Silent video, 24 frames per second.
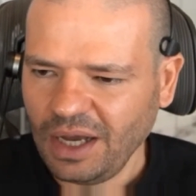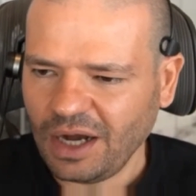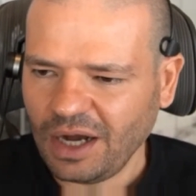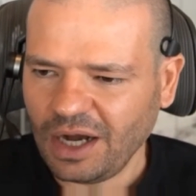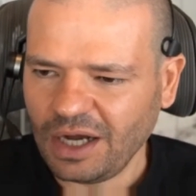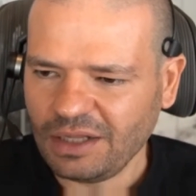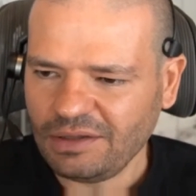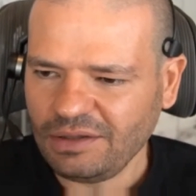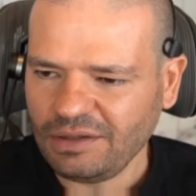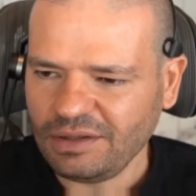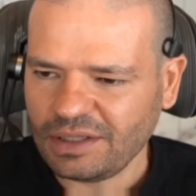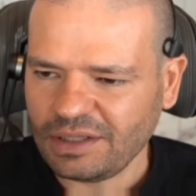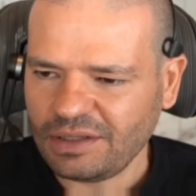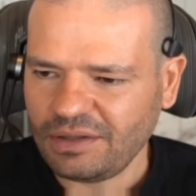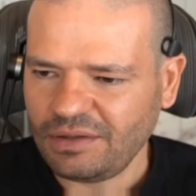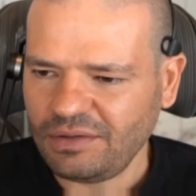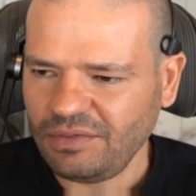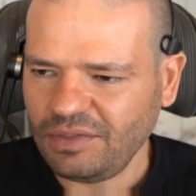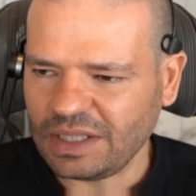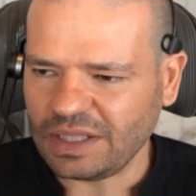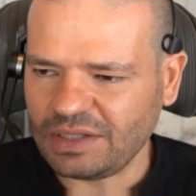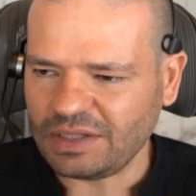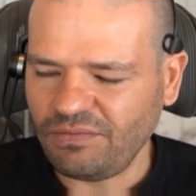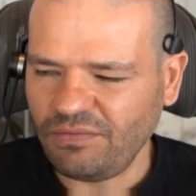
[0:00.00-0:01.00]
I think
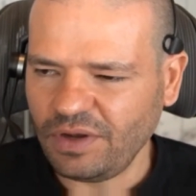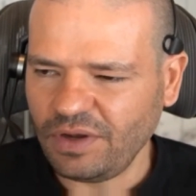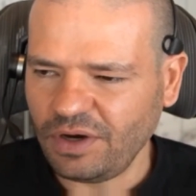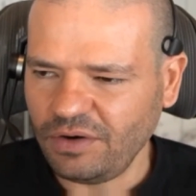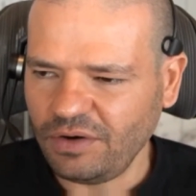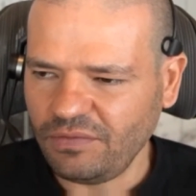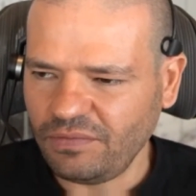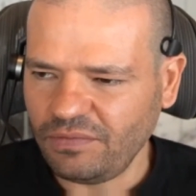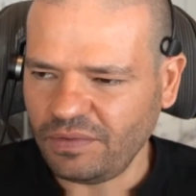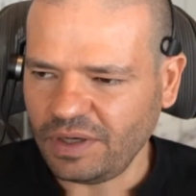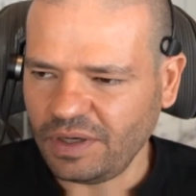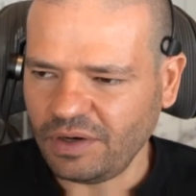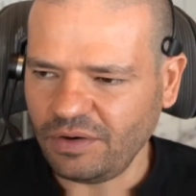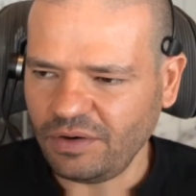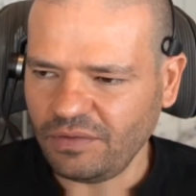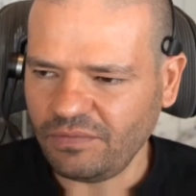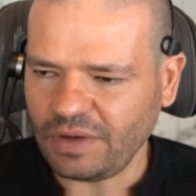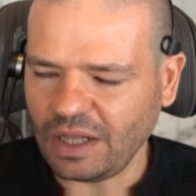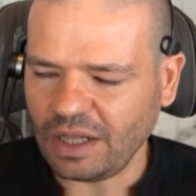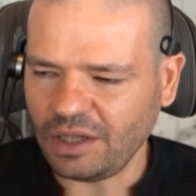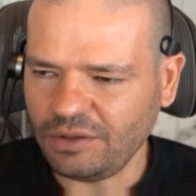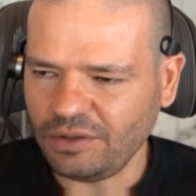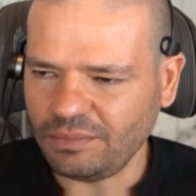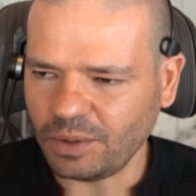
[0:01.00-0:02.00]
that's very, very
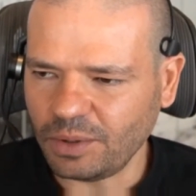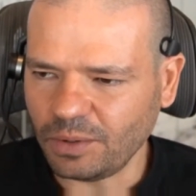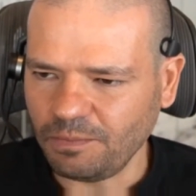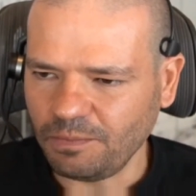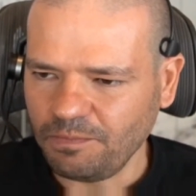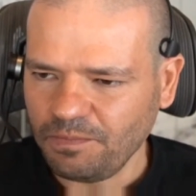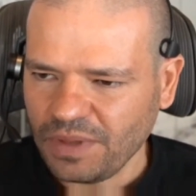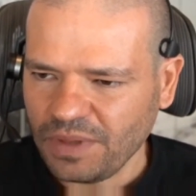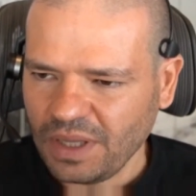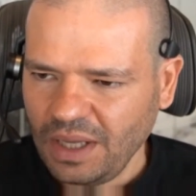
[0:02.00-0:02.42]
valuable.